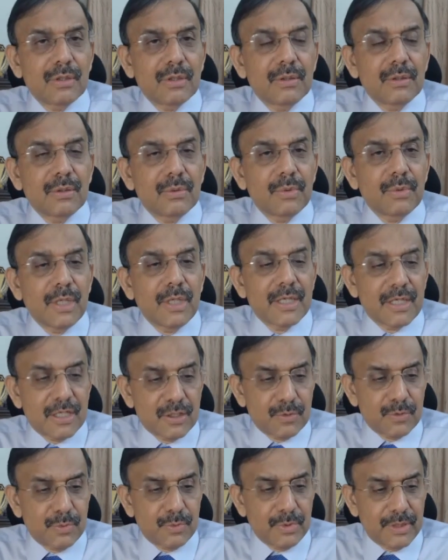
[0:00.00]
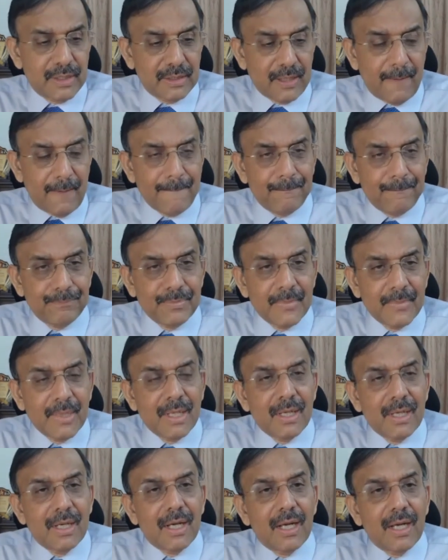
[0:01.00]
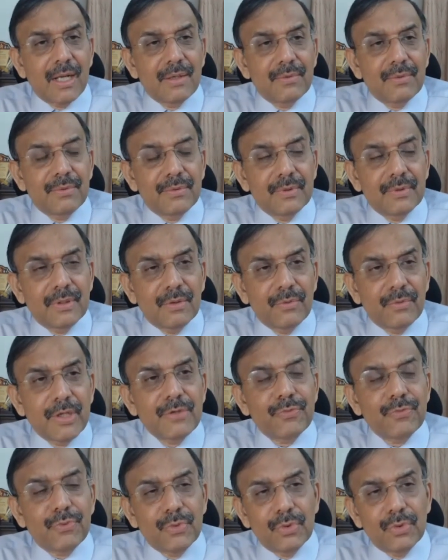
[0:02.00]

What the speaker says: And in a wet floor, put these warning signs.